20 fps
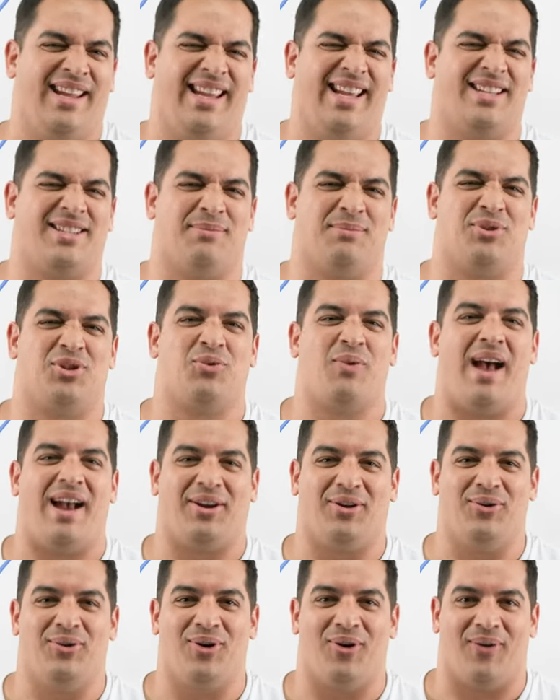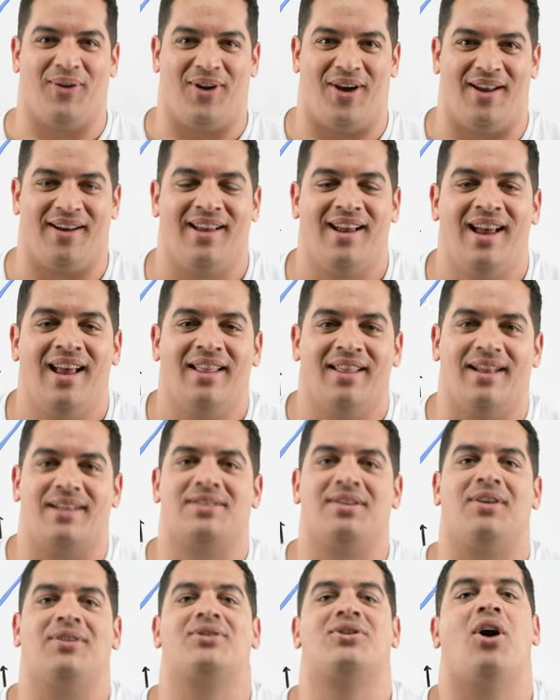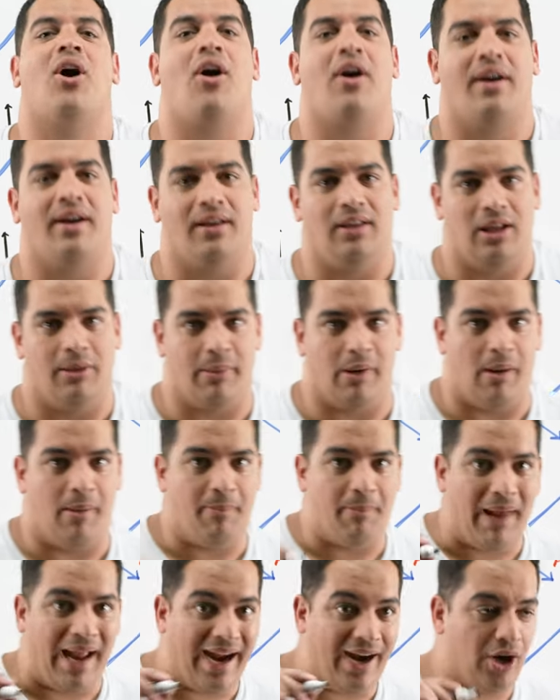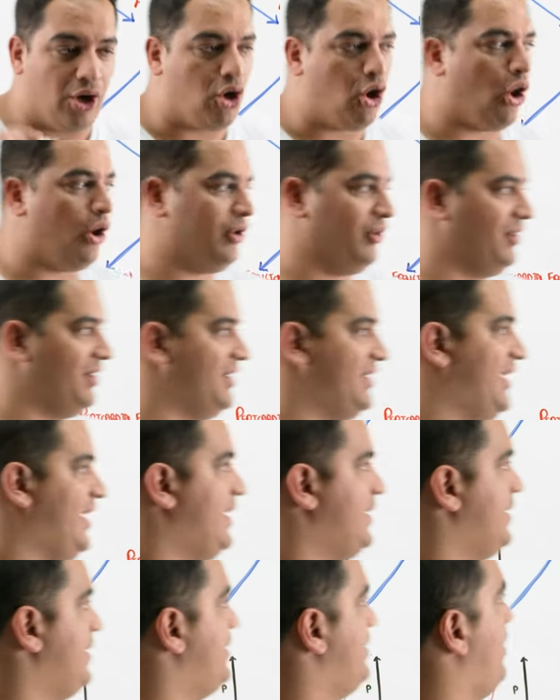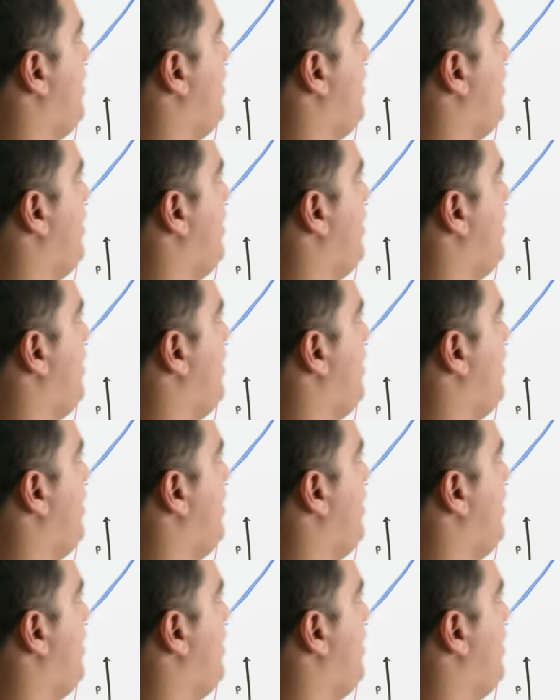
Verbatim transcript: get some swagoo going on. Let's start talking a little bit about pericardial diseases